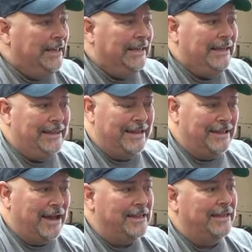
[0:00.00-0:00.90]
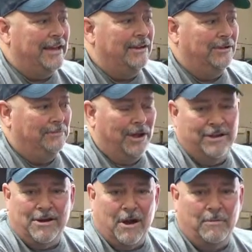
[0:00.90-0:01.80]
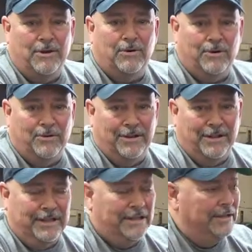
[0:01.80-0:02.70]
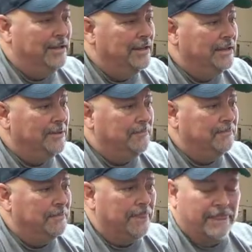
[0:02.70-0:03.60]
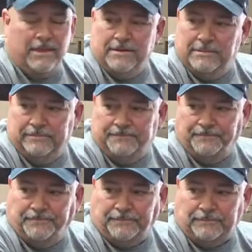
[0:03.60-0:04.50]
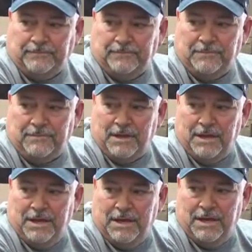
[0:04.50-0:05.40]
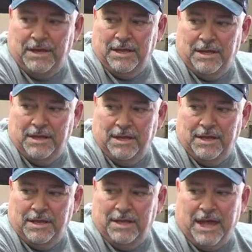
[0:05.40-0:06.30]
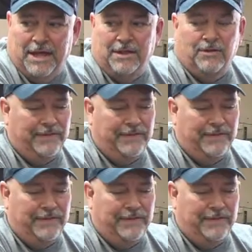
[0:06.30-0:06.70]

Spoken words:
anything like that on polycarbonate or acrylic. So let's make that clear. It is really a terry cloth towel and water.